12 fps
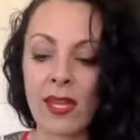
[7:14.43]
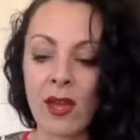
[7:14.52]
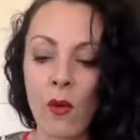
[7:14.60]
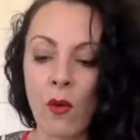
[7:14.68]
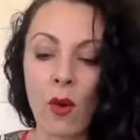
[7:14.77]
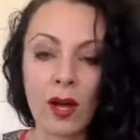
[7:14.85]

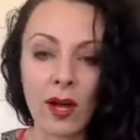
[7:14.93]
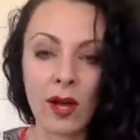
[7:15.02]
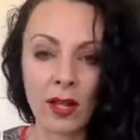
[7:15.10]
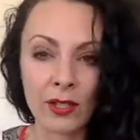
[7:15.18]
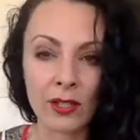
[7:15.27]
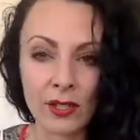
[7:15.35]
what
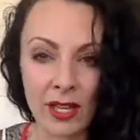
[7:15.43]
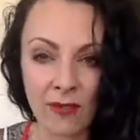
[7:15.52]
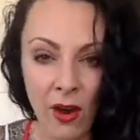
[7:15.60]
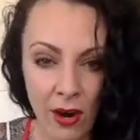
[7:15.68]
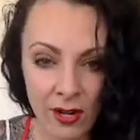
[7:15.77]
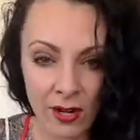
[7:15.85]
colors they've
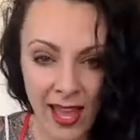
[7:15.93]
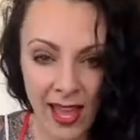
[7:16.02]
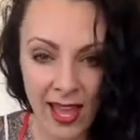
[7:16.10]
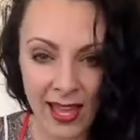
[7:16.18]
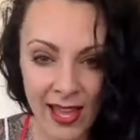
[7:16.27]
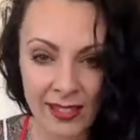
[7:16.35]
already
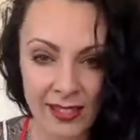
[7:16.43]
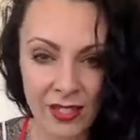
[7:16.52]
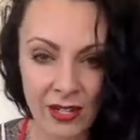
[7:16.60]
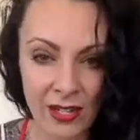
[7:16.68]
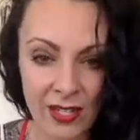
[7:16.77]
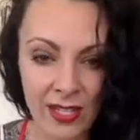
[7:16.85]
had
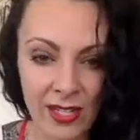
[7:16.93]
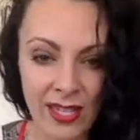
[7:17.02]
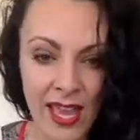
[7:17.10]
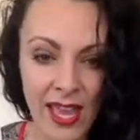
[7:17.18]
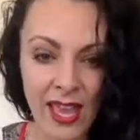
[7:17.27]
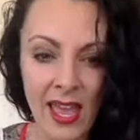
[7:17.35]
during the
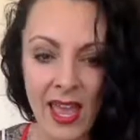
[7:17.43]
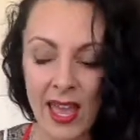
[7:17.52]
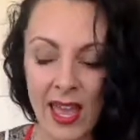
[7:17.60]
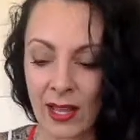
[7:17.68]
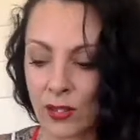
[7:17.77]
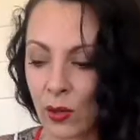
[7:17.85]
day,
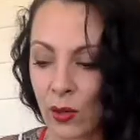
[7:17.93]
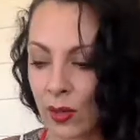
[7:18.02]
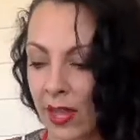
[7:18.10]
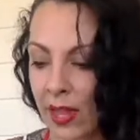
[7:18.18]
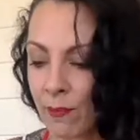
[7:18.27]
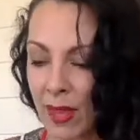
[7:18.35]
and so
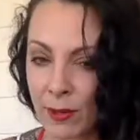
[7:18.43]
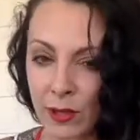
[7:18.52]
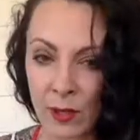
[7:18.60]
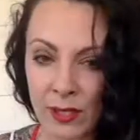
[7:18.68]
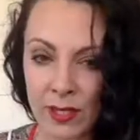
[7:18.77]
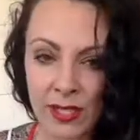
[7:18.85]
like maybe
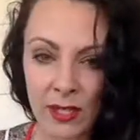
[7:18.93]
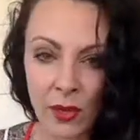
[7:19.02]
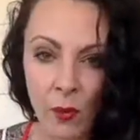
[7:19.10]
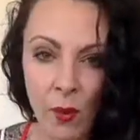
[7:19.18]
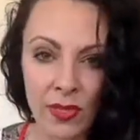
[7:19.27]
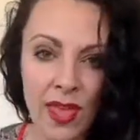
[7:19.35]
towards
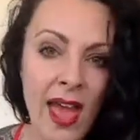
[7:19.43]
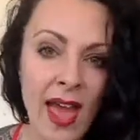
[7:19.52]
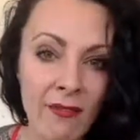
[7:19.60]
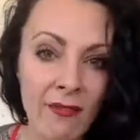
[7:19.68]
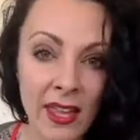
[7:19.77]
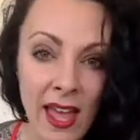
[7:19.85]
dinner what they
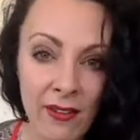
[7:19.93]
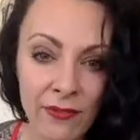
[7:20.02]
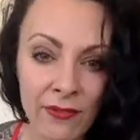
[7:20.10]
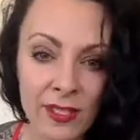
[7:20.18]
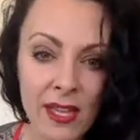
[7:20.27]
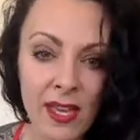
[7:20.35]
have
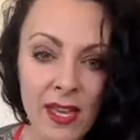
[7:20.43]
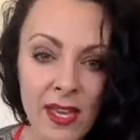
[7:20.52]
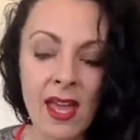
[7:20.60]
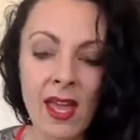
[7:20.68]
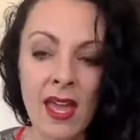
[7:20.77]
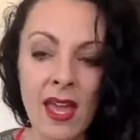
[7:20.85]
left.
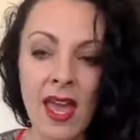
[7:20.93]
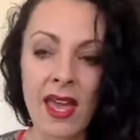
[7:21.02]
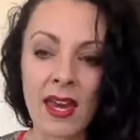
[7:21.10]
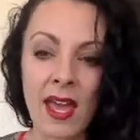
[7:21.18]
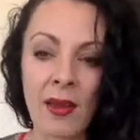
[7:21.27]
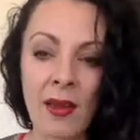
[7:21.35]

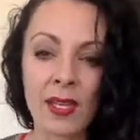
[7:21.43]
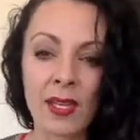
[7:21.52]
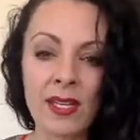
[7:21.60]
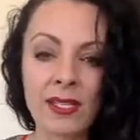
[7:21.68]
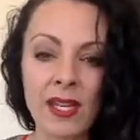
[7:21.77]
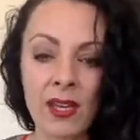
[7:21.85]
And I'm going
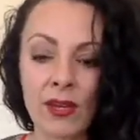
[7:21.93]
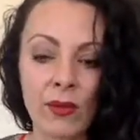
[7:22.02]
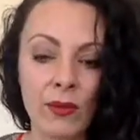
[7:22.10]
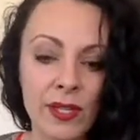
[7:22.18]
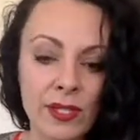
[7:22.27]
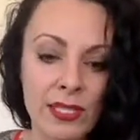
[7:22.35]
to tell you,
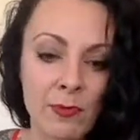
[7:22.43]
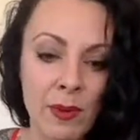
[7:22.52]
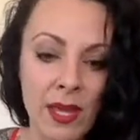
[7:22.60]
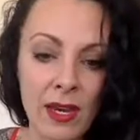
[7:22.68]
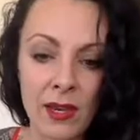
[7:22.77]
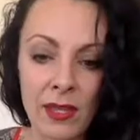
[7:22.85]
this has
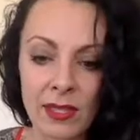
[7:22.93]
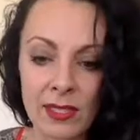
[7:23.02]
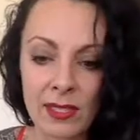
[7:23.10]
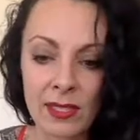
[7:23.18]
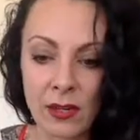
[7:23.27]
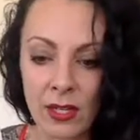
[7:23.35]
been the
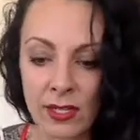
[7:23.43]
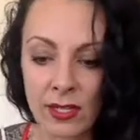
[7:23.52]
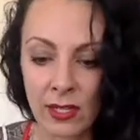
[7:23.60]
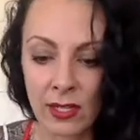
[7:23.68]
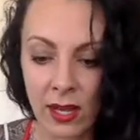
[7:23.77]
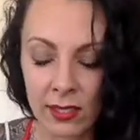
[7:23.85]
secret
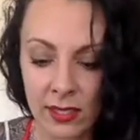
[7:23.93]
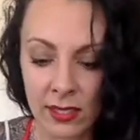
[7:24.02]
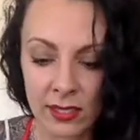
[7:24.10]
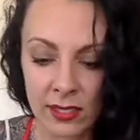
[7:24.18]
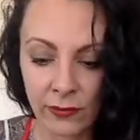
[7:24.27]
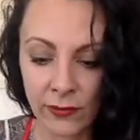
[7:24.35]
sauce. This
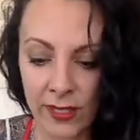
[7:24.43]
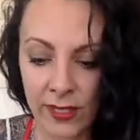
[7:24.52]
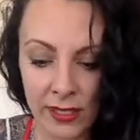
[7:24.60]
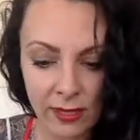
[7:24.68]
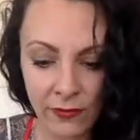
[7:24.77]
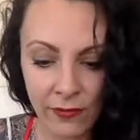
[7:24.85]
has
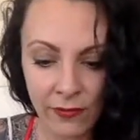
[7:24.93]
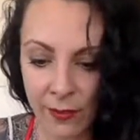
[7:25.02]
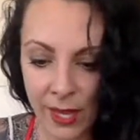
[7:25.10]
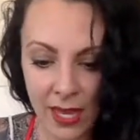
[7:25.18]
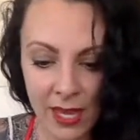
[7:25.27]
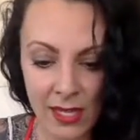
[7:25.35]
fixed it for
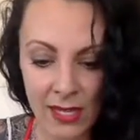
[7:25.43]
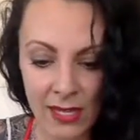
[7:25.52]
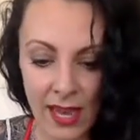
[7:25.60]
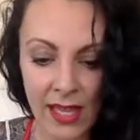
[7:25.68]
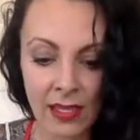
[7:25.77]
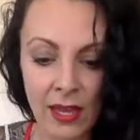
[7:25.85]
me because I
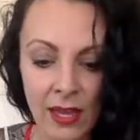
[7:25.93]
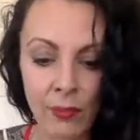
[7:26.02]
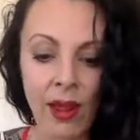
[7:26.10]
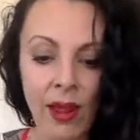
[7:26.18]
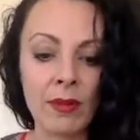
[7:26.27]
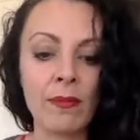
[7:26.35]
had that
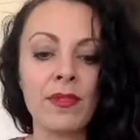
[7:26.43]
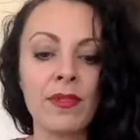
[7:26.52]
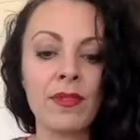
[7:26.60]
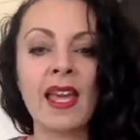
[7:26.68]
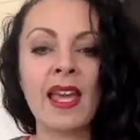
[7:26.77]
problem. This